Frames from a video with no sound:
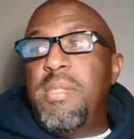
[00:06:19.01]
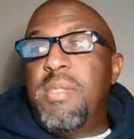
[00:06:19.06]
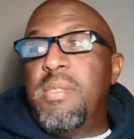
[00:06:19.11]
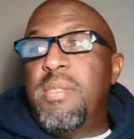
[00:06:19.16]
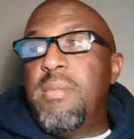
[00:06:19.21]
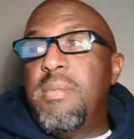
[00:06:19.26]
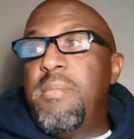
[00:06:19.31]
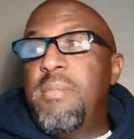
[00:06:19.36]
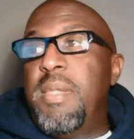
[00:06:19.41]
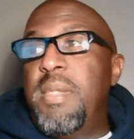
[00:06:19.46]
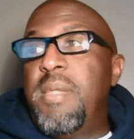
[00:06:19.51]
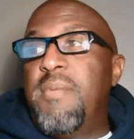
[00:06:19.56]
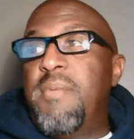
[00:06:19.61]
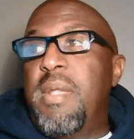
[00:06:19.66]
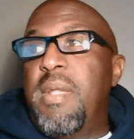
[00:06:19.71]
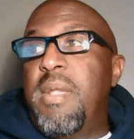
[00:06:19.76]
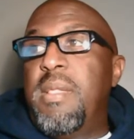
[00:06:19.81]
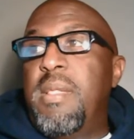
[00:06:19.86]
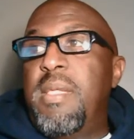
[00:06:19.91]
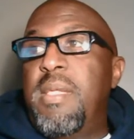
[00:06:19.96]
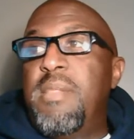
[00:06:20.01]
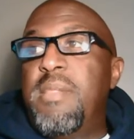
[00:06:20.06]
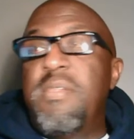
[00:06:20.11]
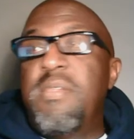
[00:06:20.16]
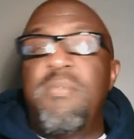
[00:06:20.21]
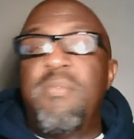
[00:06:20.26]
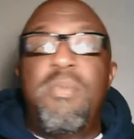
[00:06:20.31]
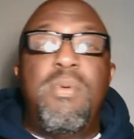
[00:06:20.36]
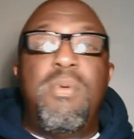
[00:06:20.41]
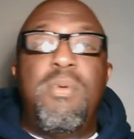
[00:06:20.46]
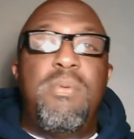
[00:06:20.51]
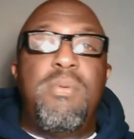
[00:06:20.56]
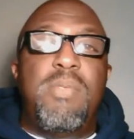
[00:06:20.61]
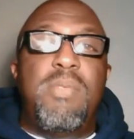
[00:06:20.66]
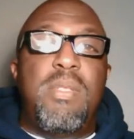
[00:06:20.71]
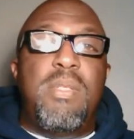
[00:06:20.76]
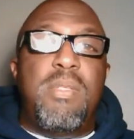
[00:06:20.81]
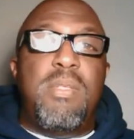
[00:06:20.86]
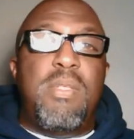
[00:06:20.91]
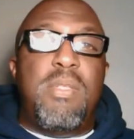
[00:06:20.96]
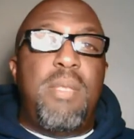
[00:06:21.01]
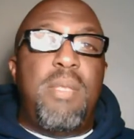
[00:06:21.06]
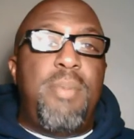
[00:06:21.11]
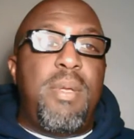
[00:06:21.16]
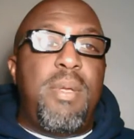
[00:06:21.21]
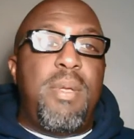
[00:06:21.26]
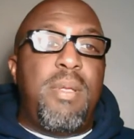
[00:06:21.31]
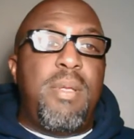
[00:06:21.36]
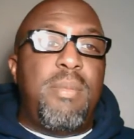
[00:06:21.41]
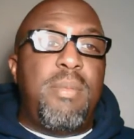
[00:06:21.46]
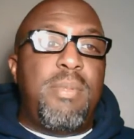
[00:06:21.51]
and many of our leaders have moved to the suburbs.